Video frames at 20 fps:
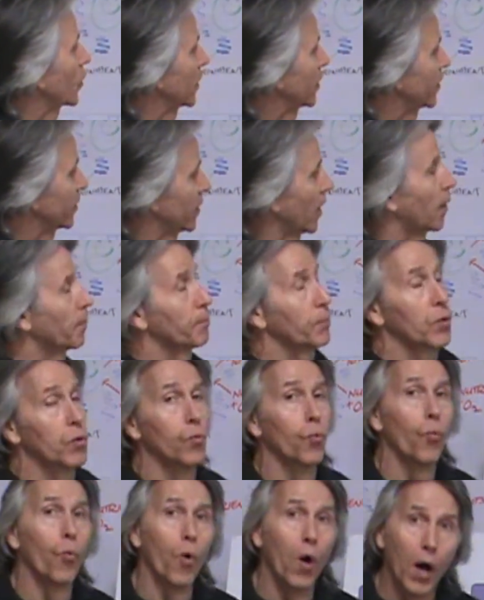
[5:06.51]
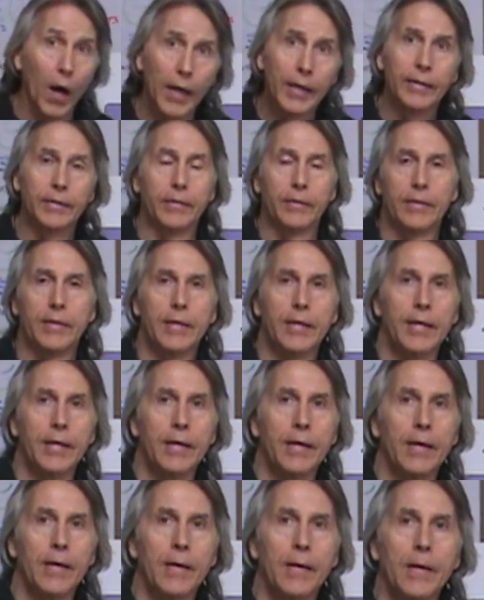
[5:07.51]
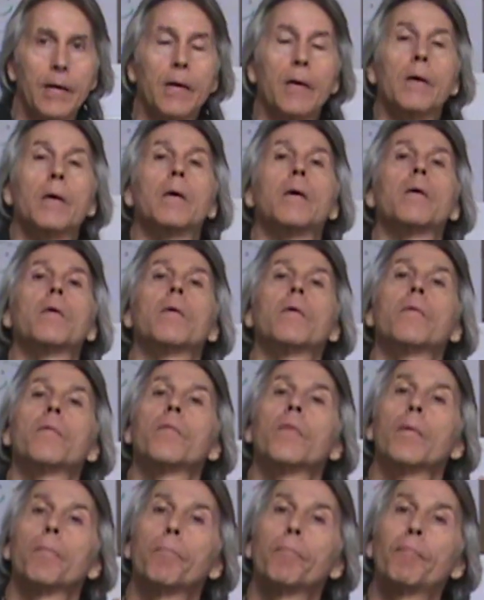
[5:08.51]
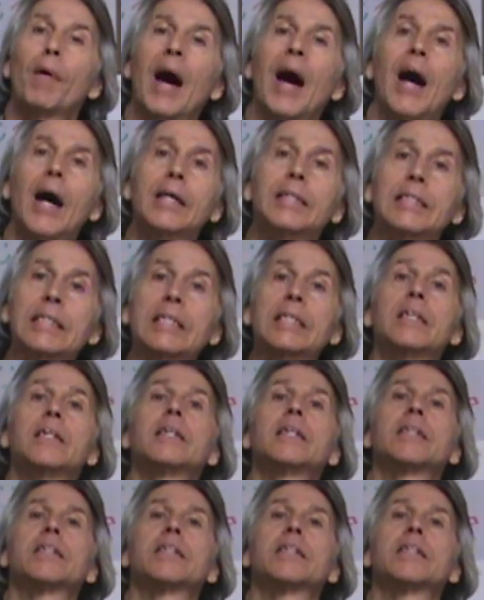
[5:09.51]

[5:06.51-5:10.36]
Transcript: with number 1. The body